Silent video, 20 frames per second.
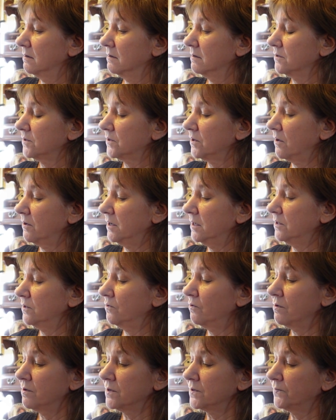Start
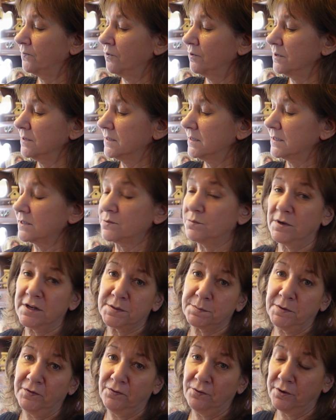indoors 4 to 6 weeks
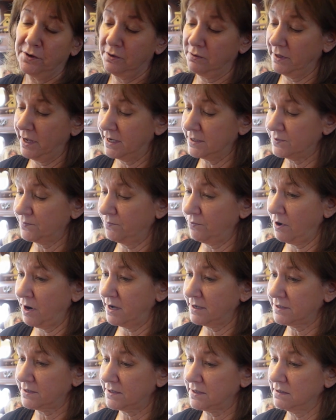before your last
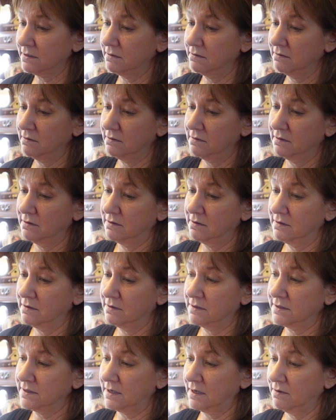frost.
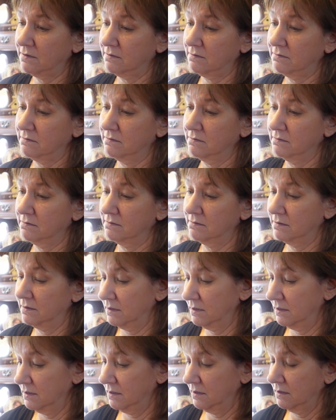So
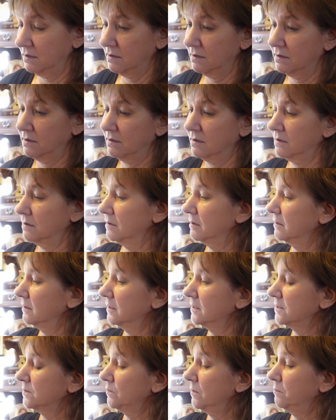
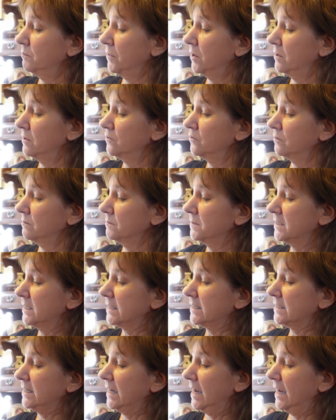the sweet marjoram, 6 to